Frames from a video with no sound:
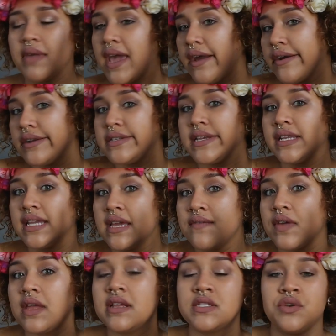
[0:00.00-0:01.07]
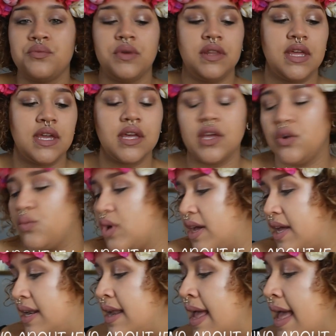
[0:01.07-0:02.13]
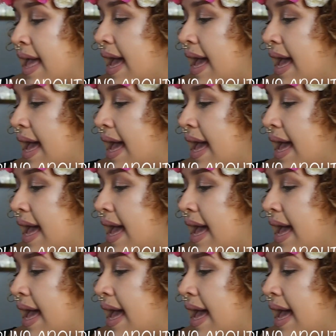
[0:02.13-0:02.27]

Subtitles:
keratin leave-in is a really good one.